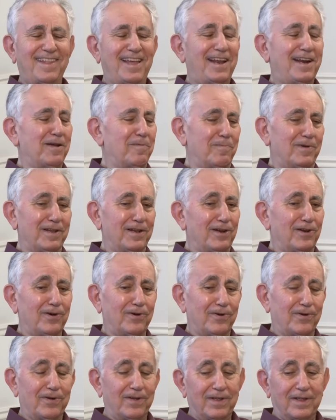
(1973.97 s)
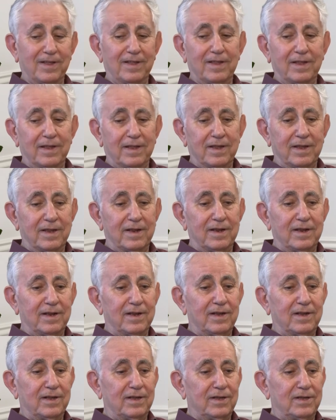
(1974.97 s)
Terribly low.
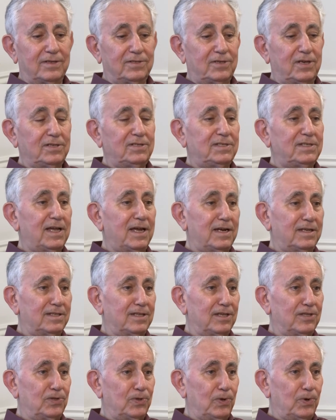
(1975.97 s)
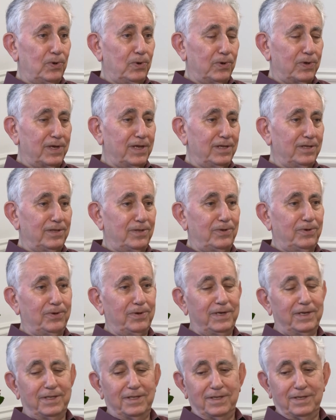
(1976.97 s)
So I started to look into
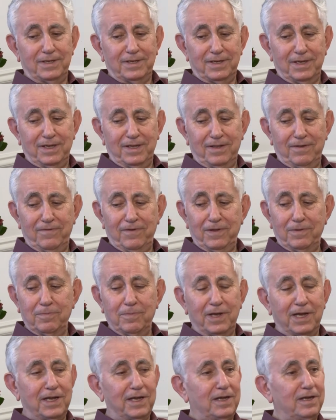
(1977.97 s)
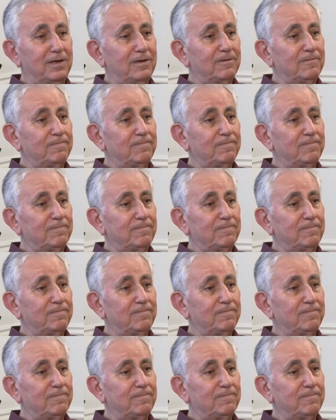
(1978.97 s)
it, and with my